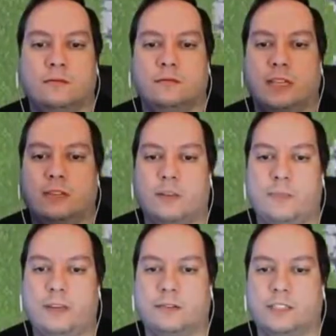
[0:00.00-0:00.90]
That's what the
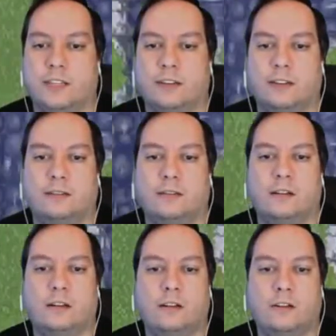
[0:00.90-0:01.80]
Beatles said, right?
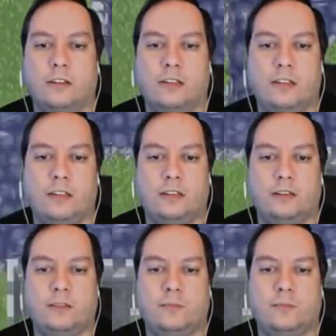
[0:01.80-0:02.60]
All you need is